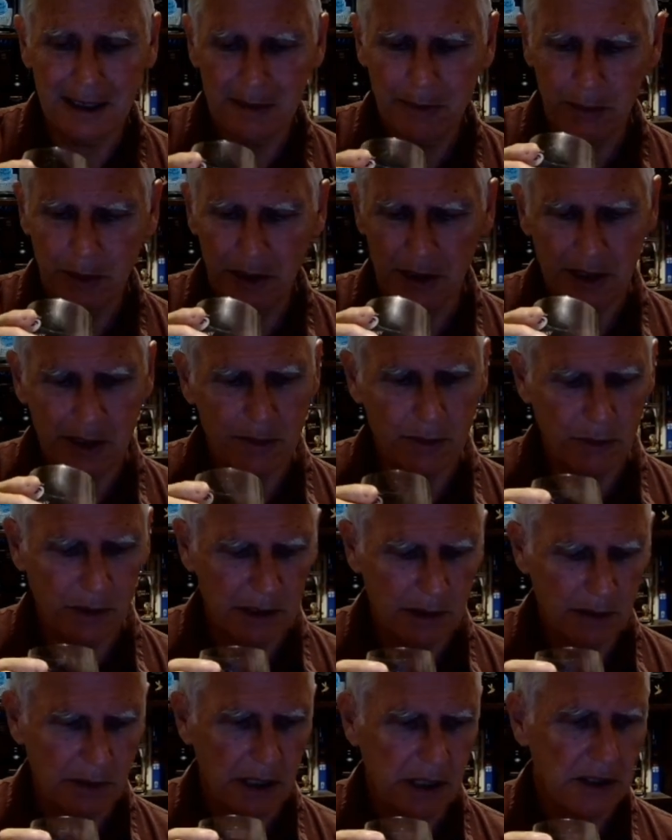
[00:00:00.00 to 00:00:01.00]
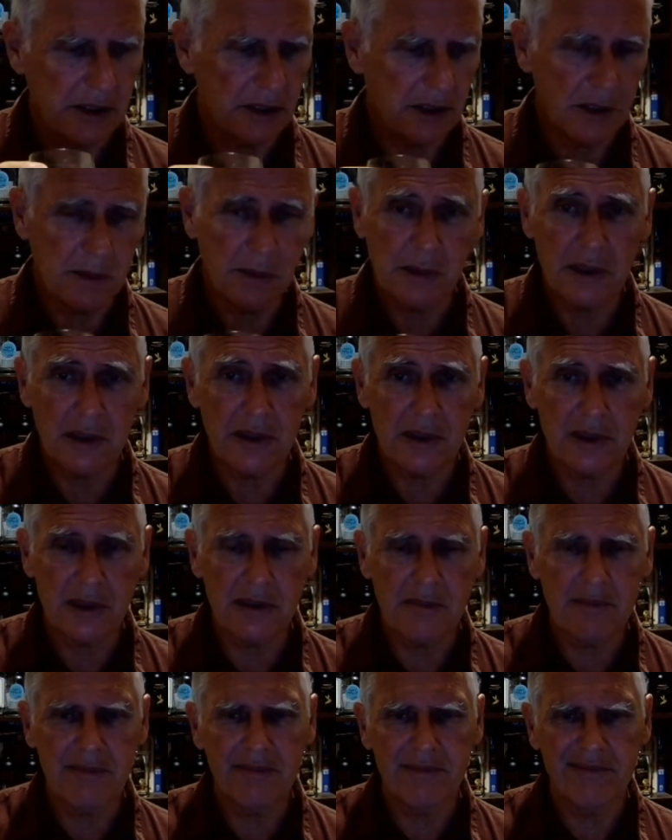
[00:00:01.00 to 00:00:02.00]
which is what I'm likely to do
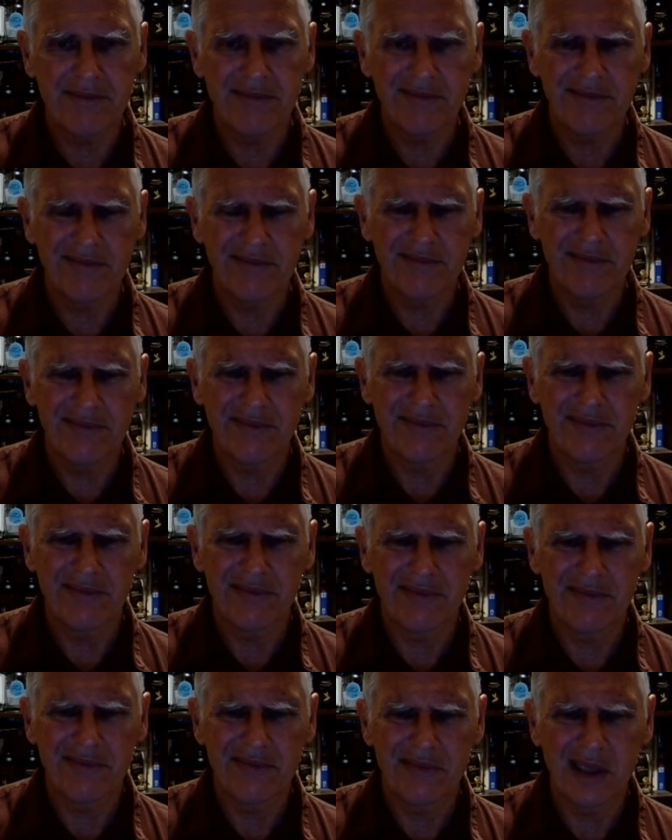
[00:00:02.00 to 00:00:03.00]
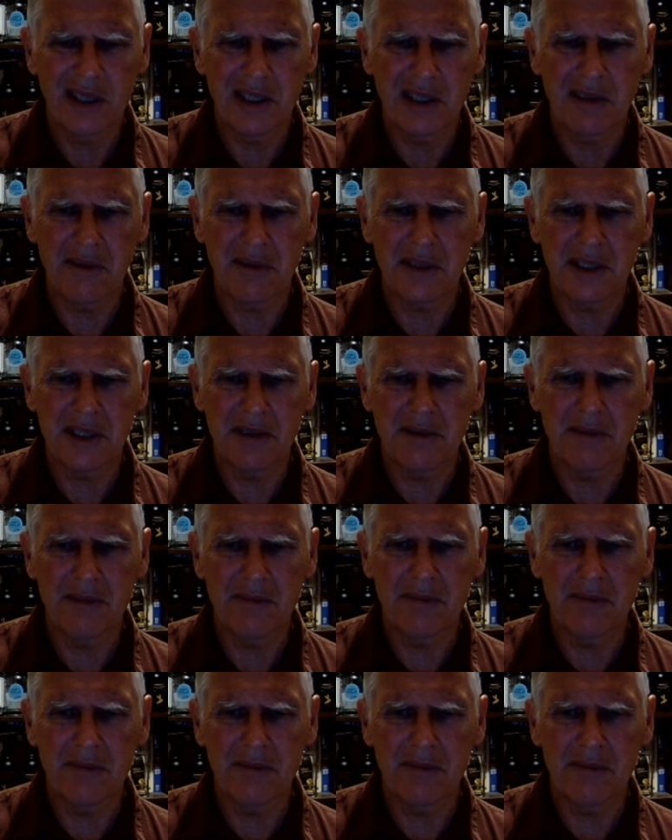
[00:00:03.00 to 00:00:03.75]
because I don't have a gin.